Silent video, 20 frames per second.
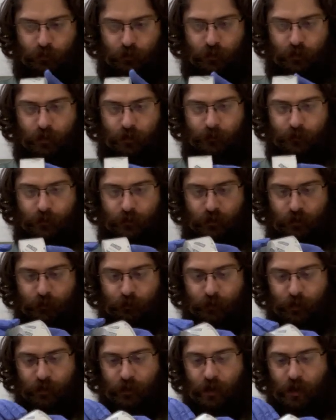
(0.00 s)
toughest.
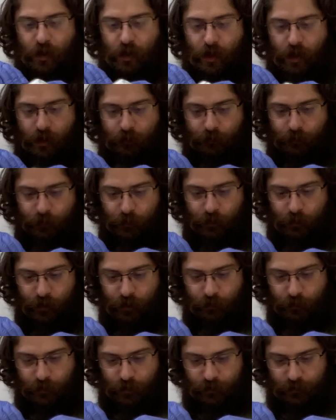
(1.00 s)
Oh,
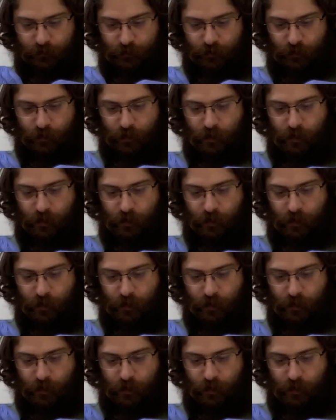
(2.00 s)
here it is.